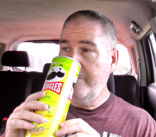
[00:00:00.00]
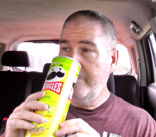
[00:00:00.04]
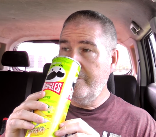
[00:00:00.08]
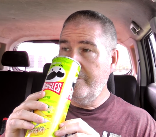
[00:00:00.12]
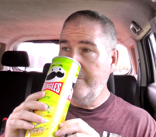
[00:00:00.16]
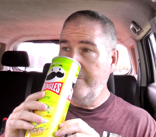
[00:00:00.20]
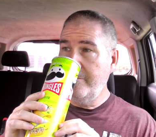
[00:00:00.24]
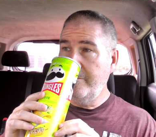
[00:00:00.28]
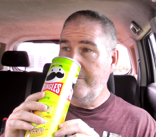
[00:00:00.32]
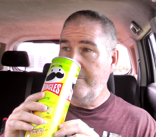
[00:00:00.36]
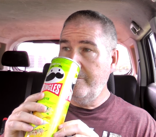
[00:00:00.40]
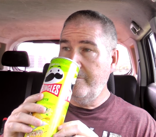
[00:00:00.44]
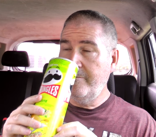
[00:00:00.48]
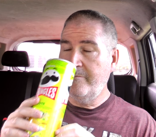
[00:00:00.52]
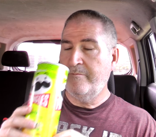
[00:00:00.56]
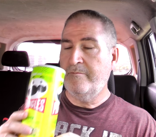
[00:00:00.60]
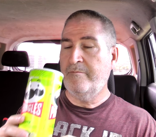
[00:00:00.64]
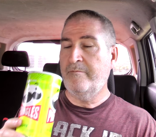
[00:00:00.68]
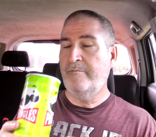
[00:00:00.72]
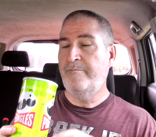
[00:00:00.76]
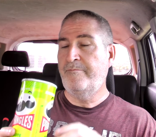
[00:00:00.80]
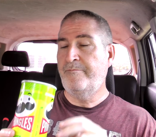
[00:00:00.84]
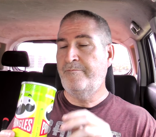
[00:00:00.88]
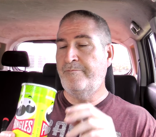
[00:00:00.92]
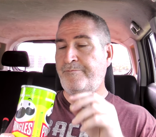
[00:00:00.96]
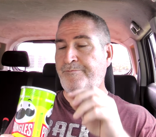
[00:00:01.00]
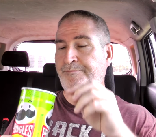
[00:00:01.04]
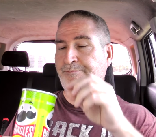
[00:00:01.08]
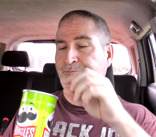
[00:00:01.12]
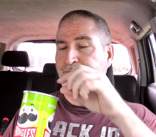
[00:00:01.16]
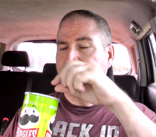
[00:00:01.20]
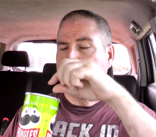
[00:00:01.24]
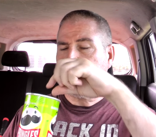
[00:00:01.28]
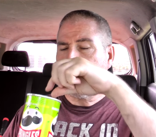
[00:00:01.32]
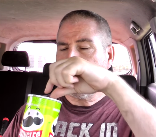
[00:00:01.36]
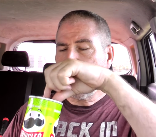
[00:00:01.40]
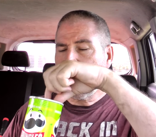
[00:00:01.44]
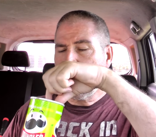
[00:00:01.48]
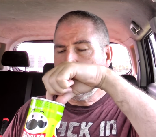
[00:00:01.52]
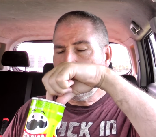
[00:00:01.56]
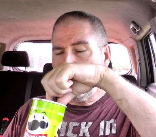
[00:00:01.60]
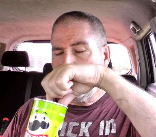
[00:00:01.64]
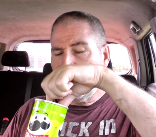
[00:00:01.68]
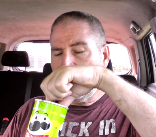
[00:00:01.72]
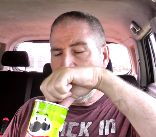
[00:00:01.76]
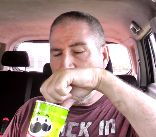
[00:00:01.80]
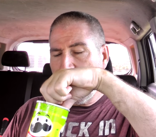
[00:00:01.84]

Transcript: Nobody speaks.